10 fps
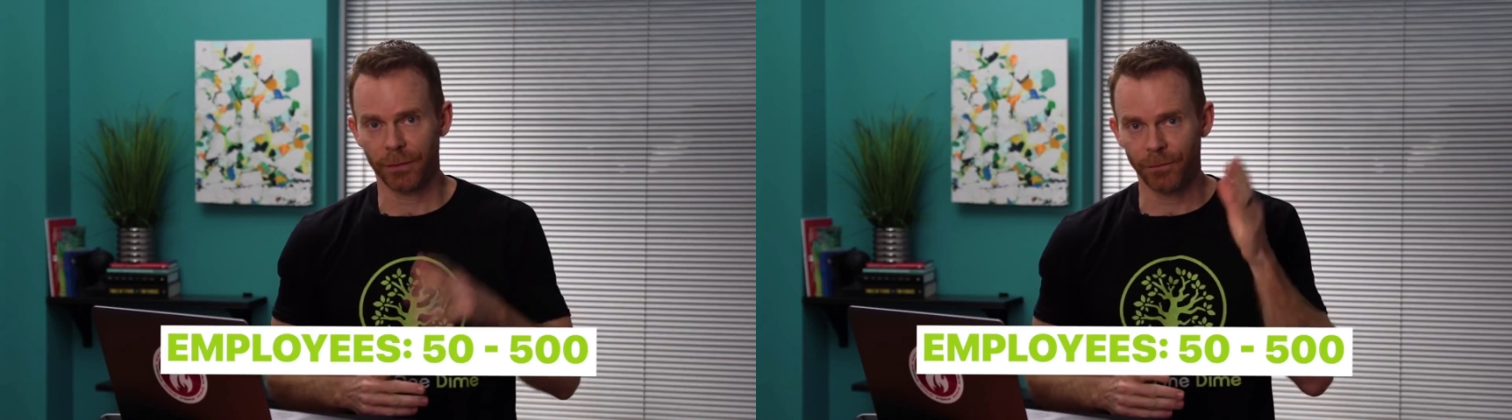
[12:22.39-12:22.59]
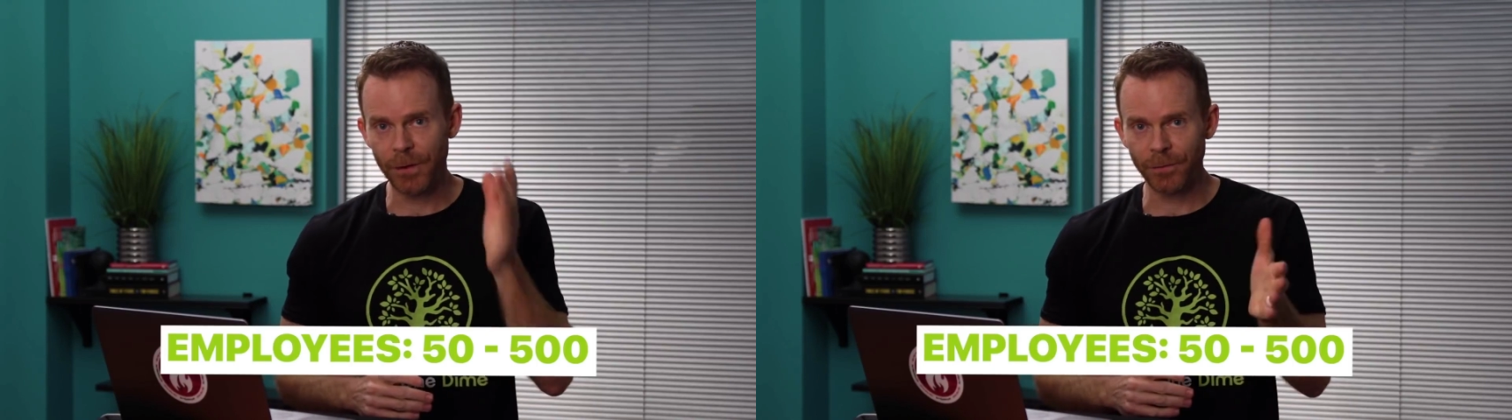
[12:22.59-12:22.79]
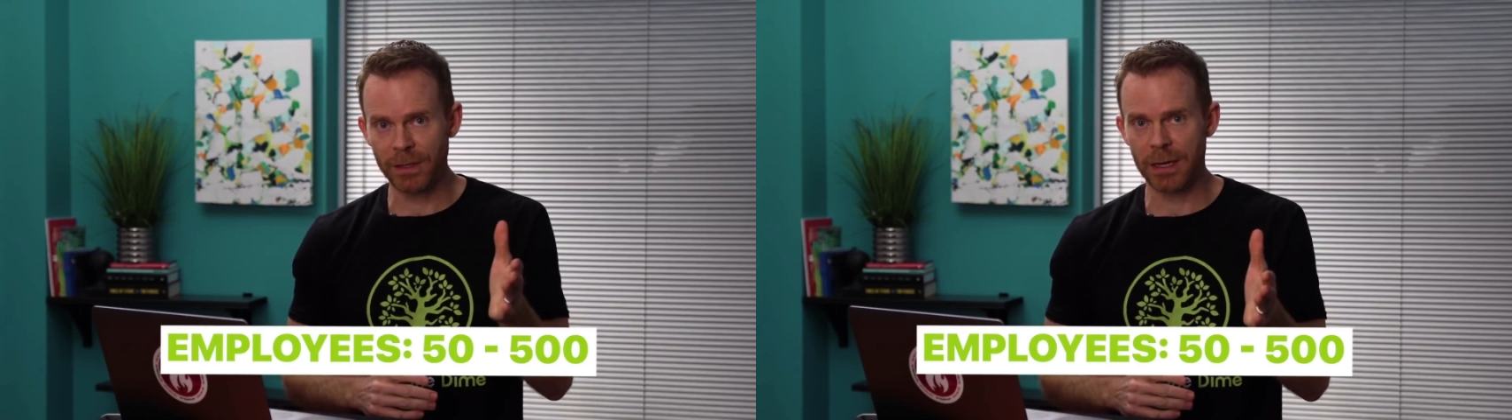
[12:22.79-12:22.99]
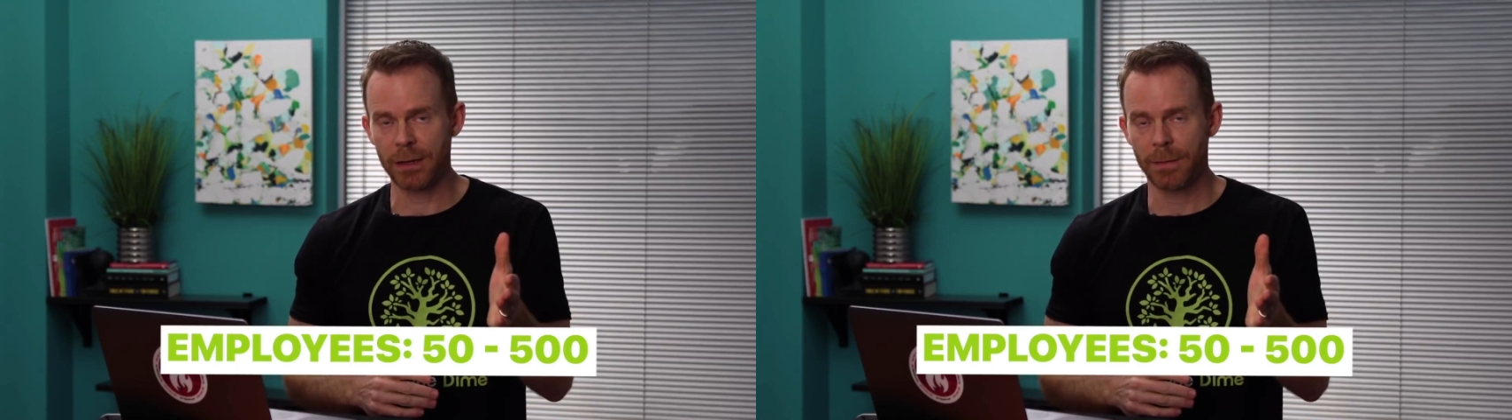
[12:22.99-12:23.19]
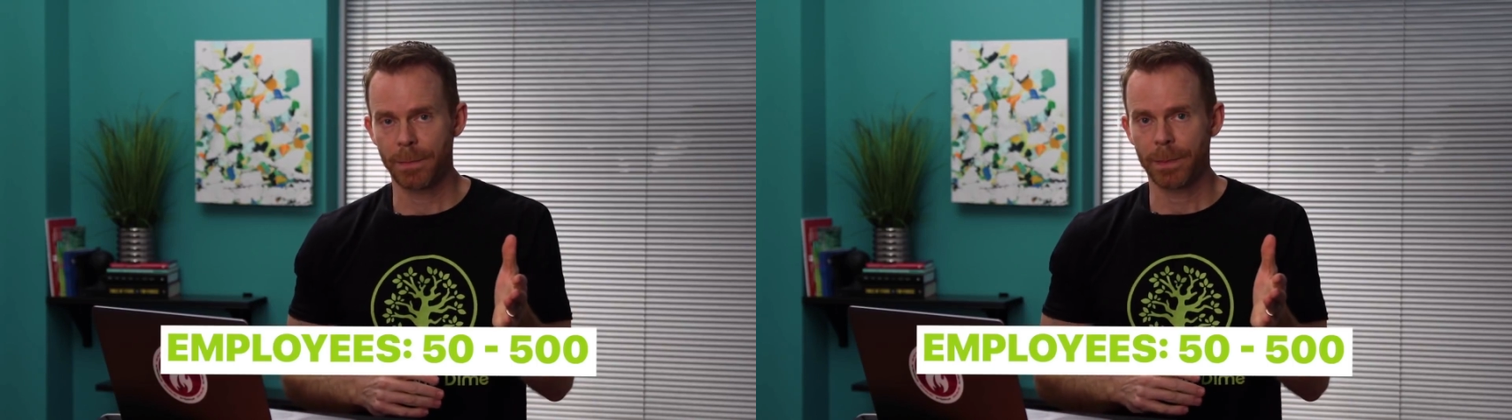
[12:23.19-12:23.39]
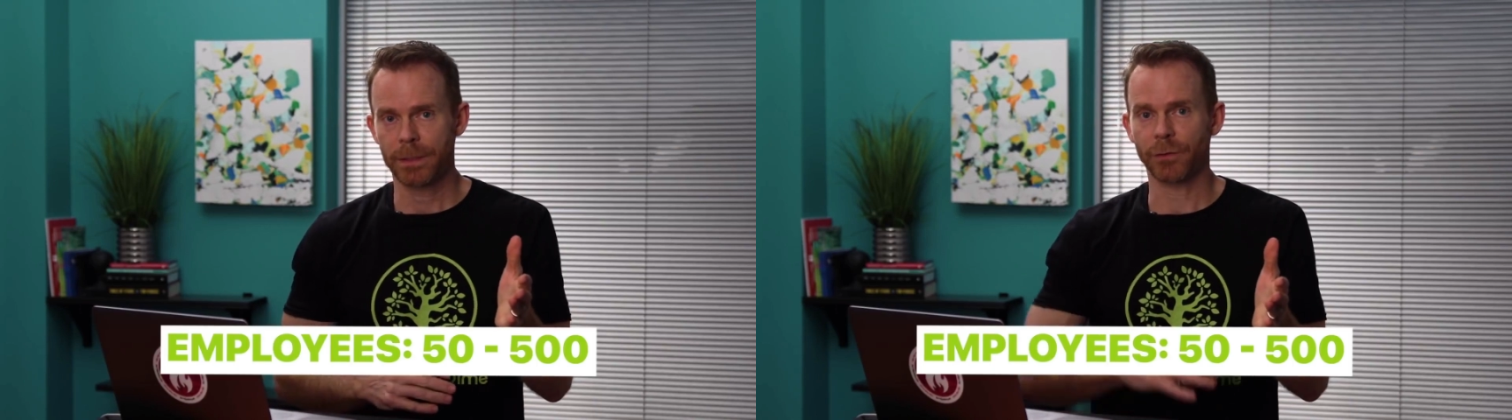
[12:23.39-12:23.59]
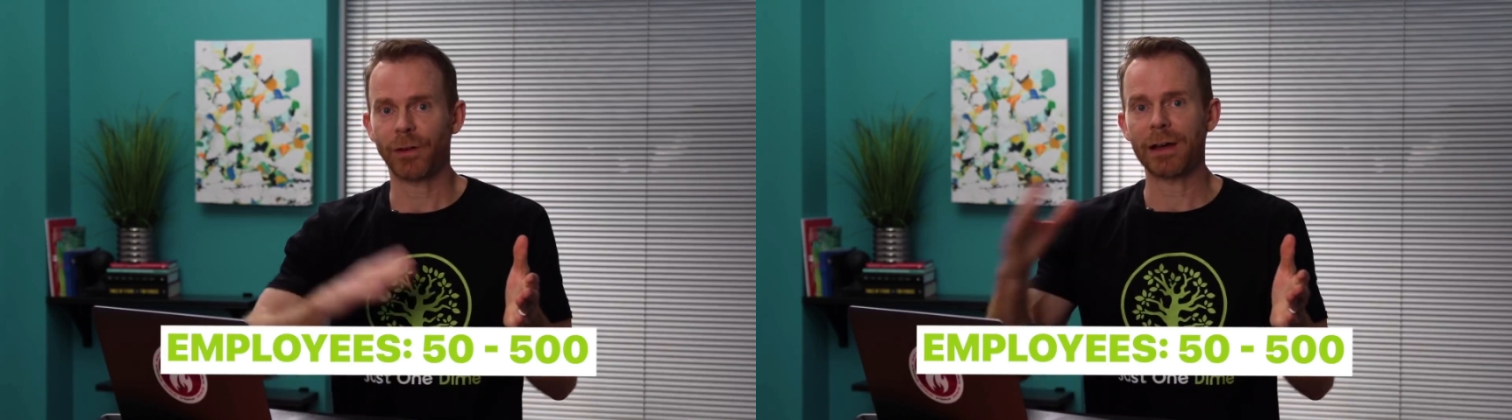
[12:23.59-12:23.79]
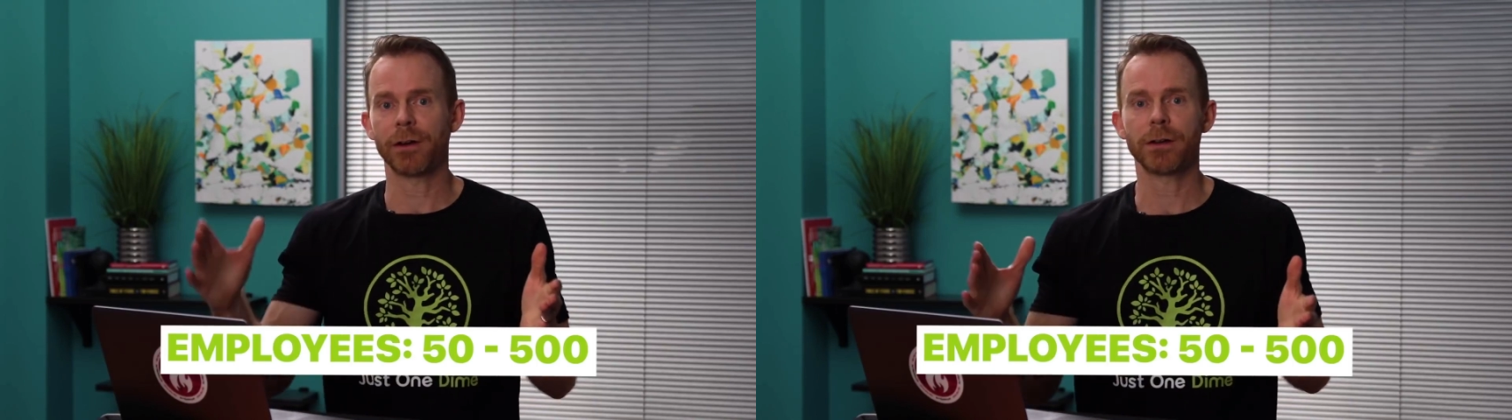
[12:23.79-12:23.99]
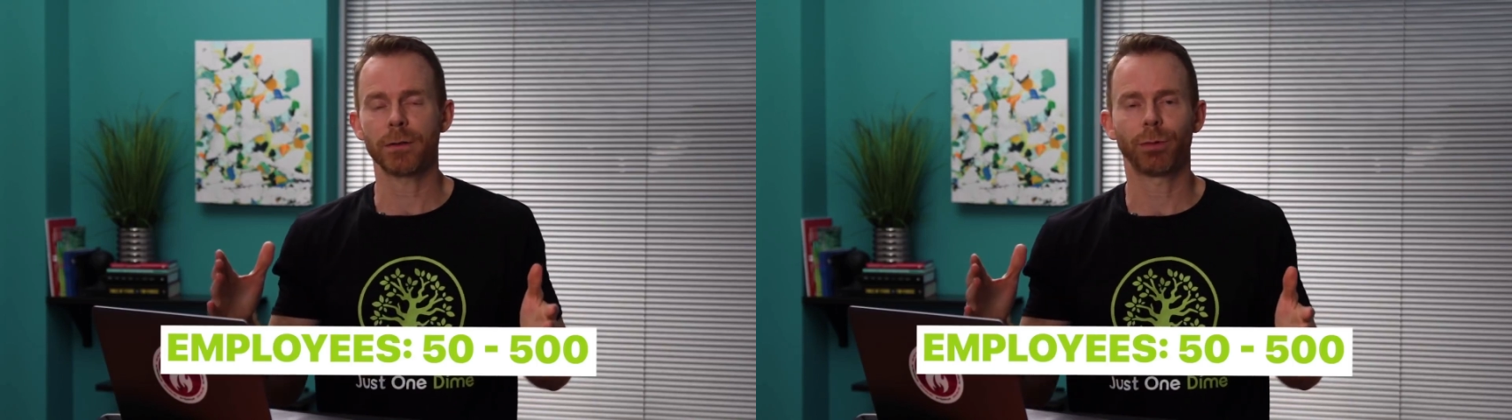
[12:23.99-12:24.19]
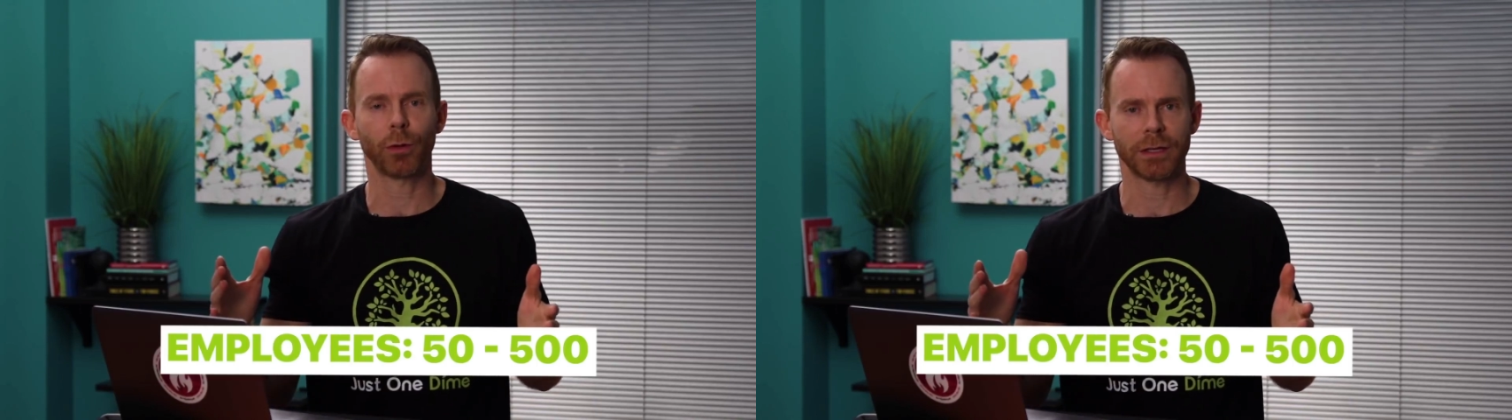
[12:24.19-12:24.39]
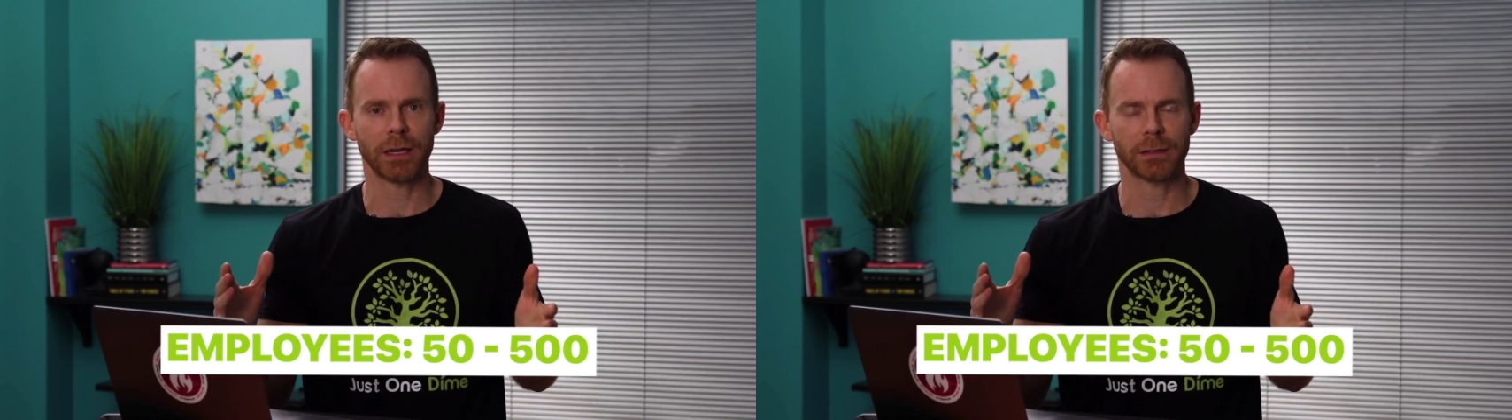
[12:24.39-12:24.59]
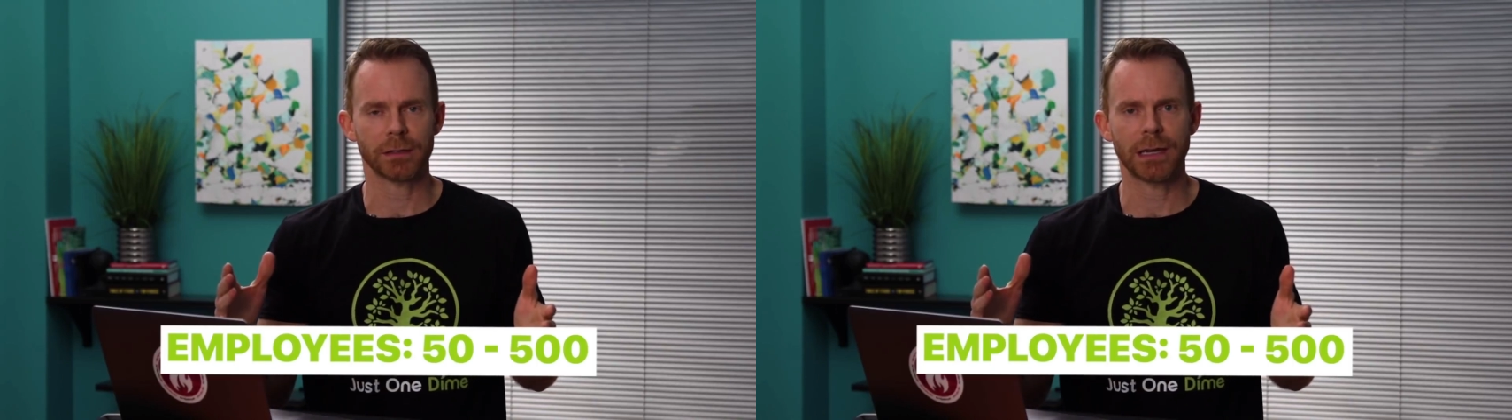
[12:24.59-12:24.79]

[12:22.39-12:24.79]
50 to 500 employees.